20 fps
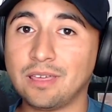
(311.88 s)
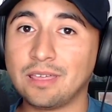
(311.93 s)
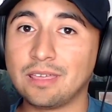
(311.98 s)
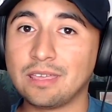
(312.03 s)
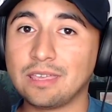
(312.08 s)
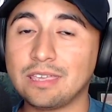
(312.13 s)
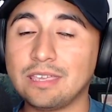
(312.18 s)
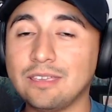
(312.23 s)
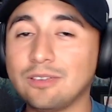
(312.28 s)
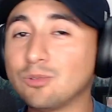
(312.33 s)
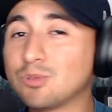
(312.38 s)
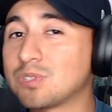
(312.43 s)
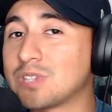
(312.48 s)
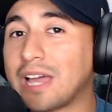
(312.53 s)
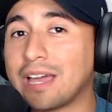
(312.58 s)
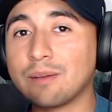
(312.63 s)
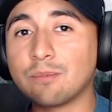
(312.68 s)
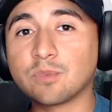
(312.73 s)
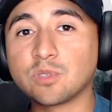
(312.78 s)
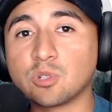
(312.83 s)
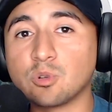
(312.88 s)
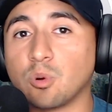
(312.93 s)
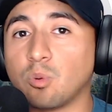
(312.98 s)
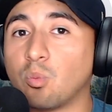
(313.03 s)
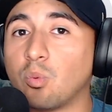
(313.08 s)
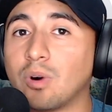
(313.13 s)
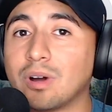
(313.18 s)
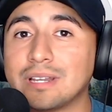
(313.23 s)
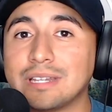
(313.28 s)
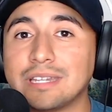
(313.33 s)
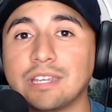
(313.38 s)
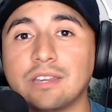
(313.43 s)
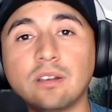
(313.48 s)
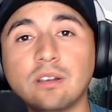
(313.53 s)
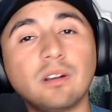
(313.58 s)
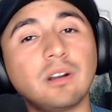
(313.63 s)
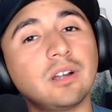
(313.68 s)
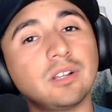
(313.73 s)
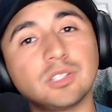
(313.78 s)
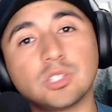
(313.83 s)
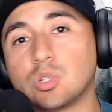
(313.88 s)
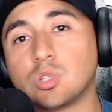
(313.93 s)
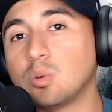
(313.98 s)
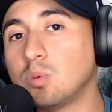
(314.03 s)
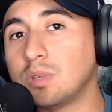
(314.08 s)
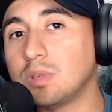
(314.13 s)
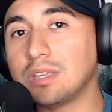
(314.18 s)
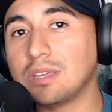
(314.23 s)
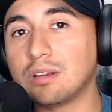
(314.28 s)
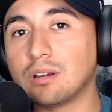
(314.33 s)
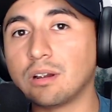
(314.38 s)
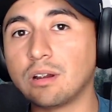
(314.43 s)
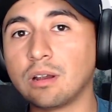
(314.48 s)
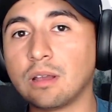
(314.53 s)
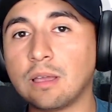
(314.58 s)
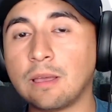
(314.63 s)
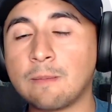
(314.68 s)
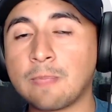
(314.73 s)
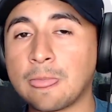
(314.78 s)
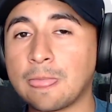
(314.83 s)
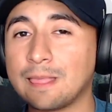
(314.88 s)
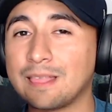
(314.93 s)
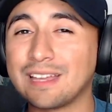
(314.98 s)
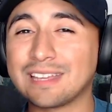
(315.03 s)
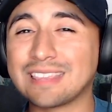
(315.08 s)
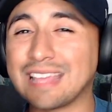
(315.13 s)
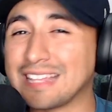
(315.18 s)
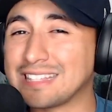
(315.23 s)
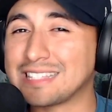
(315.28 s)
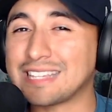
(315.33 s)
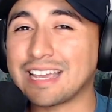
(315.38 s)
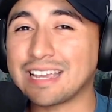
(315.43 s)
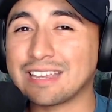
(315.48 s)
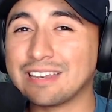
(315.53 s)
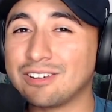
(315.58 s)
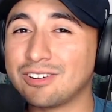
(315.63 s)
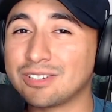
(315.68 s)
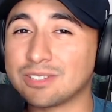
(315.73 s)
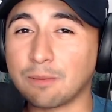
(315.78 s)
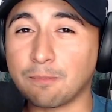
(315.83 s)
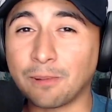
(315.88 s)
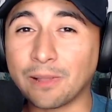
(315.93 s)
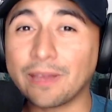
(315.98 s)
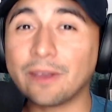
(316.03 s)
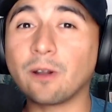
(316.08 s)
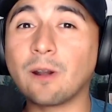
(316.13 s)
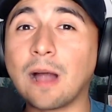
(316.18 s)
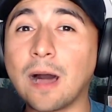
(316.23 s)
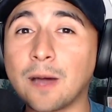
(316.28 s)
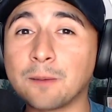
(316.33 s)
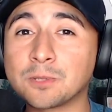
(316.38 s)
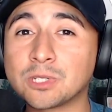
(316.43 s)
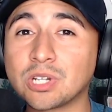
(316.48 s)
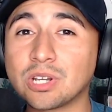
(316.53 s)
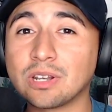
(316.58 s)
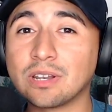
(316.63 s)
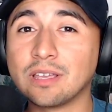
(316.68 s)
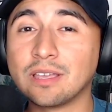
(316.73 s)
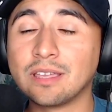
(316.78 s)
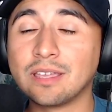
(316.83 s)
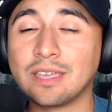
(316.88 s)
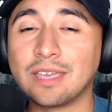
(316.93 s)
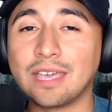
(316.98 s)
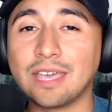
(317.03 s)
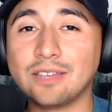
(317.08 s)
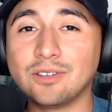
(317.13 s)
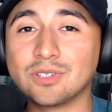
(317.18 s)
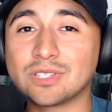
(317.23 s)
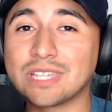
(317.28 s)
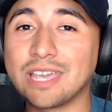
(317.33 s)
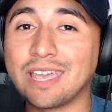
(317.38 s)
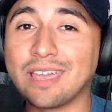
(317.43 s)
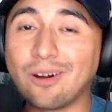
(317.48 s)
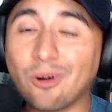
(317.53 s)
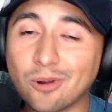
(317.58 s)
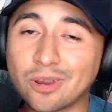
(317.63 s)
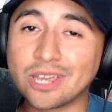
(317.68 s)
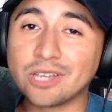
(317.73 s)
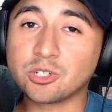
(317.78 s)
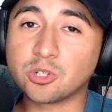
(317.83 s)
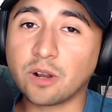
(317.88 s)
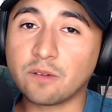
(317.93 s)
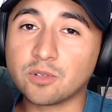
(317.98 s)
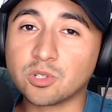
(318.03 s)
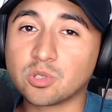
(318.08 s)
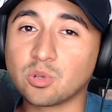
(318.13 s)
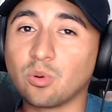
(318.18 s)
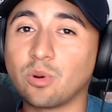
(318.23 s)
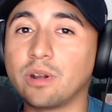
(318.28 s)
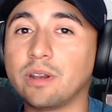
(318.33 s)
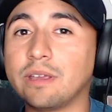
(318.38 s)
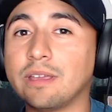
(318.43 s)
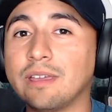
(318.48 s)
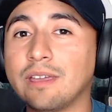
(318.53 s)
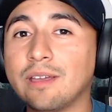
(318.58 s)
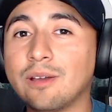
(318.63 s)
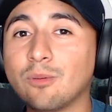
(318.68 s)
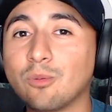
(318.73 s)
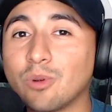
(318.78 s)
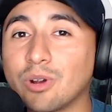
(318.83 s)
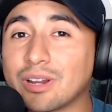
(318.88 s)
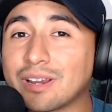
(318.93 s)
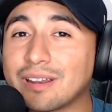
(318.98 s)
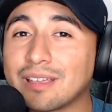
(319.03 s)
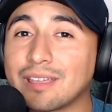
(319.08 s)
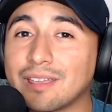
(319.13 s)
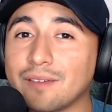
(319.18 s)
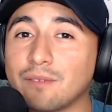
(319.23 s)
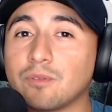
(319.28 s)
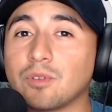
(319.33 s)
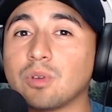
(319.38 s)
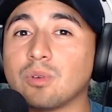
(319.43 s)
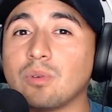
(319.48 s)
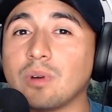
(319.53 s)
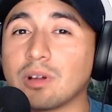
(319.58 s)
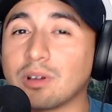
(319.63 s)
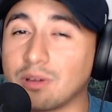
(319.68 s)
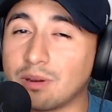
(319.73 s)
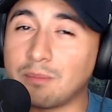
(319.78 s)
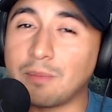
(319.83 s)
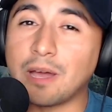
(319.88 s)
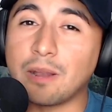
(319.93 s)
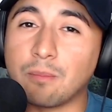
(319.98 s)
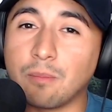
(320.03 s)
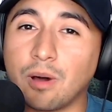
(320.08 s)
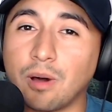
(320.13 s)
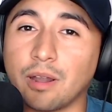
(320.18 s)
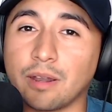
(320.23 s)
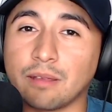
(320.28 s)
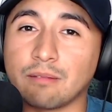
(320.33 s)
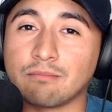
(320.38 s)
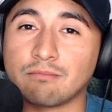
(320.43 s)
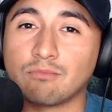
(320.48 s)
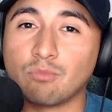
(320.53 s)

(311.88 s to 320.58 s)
You sign him to a 1-year, a 2-year, like that second year is a player option, and you say, okay, Trevor Story, we're going to give you a good amount of money.